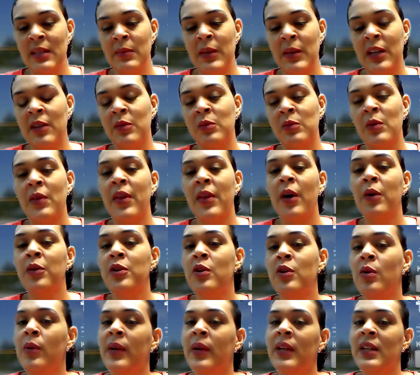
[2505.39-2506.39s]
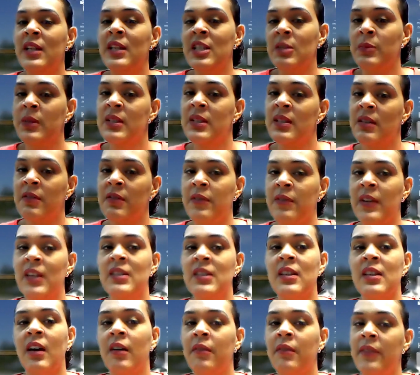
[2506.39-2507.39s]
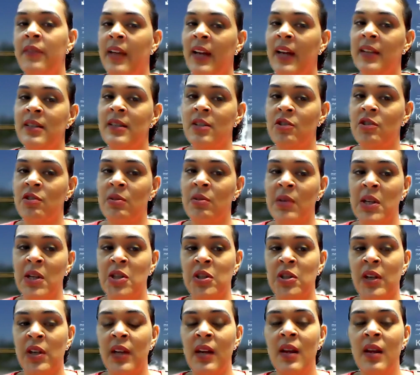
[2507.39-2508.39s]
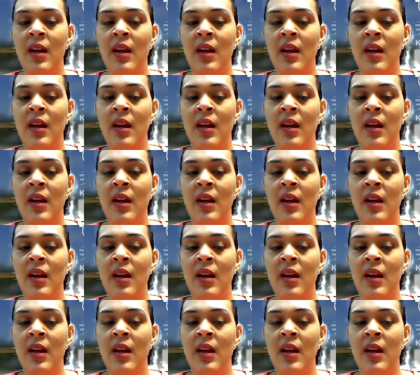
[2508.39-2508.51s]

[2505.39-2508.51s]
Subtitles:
because without knowing the specifics of that situation,